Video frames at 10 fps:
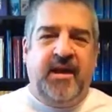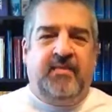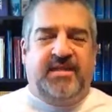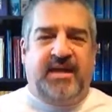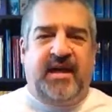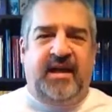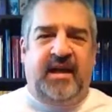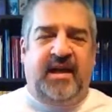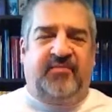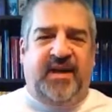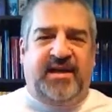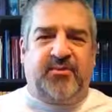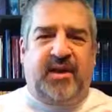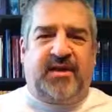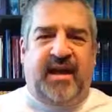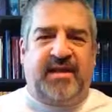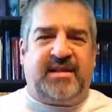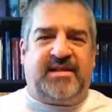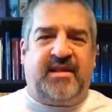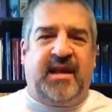But he's saying, if that's what it takes,
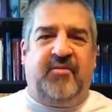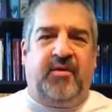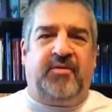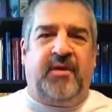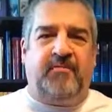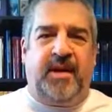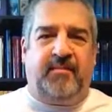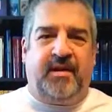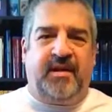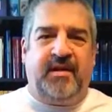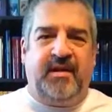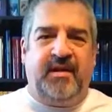that's a level of commitment